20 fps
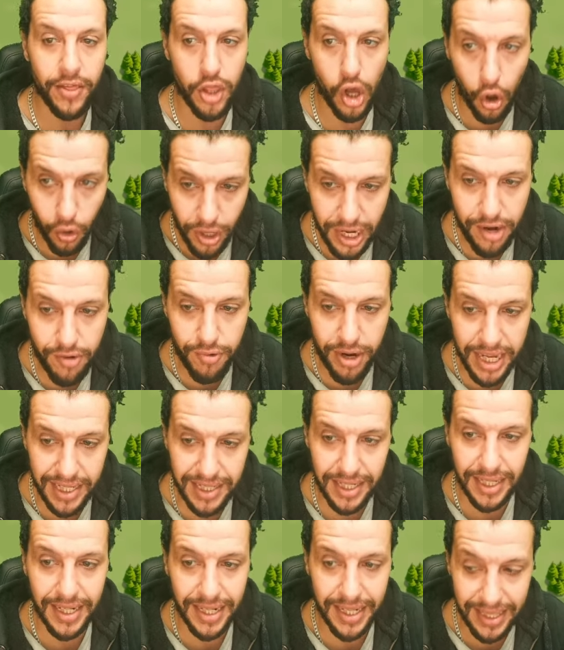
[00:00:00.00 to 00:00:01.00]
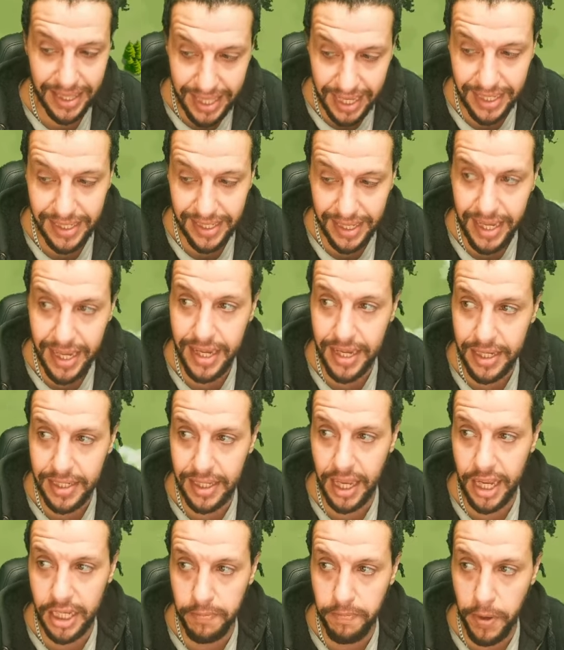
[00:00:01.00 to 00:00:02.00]
the only reason this
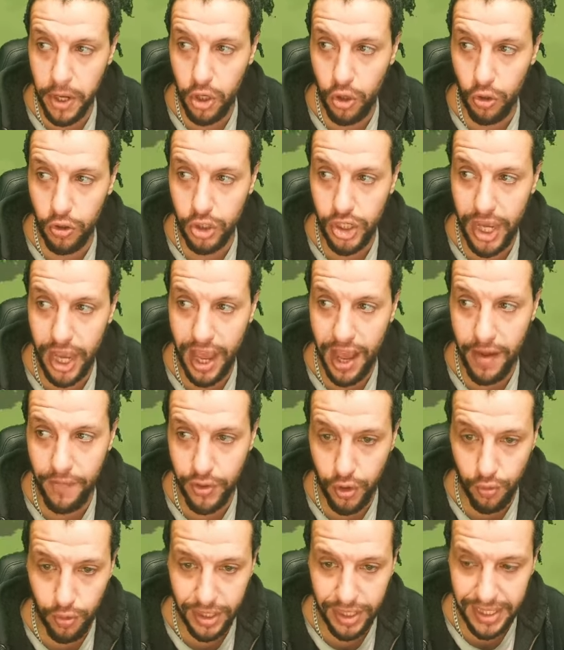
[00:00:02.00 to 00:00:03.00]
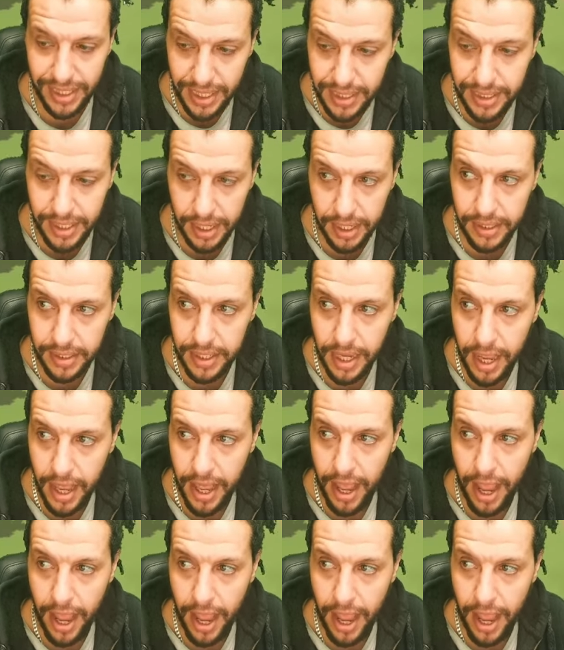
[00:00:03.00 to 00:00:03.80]
is because you have the wrong settings.